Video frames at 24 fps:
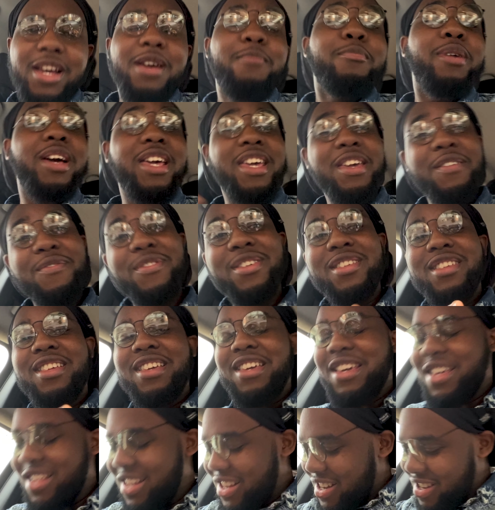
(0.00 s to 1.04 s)
But even,
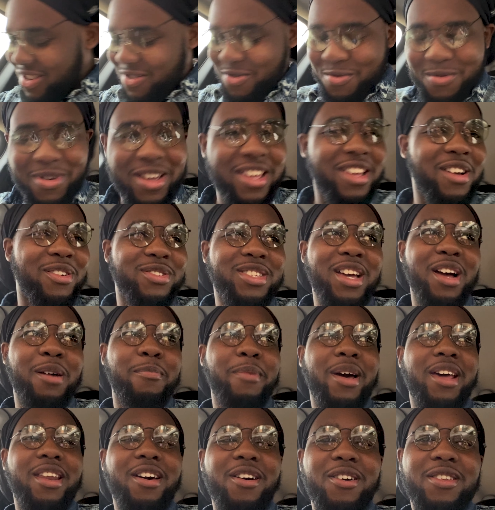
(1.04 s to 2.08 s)
we ain't gonna talk
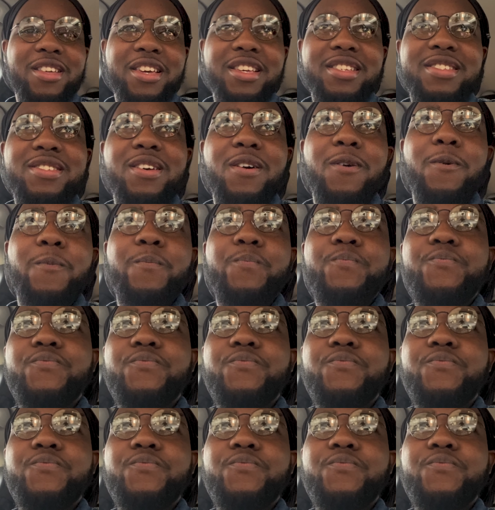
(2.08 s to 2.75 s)
about all that. So